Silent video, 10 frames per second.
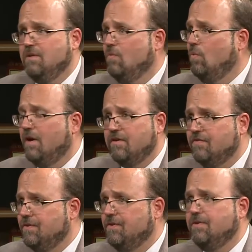be
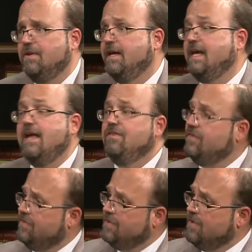wonderful. Again,
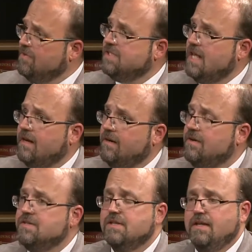since there are no
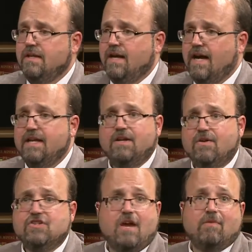senators, I'd
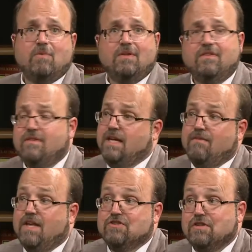encourage everyone to take
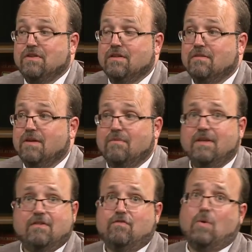advantage of
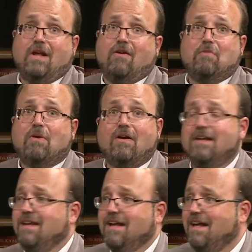the $4
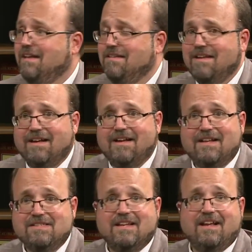parking
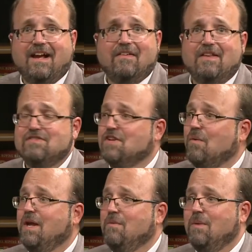on City Island. That's a
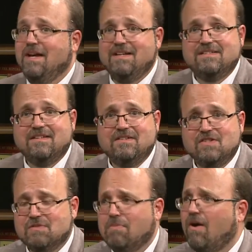great way to
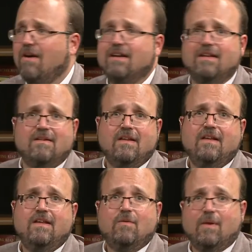just park and
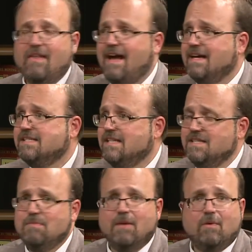relax and
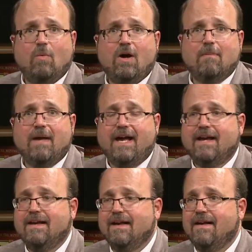to be able to walk
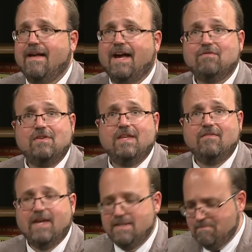back after the
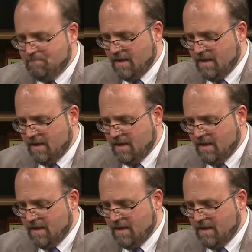event.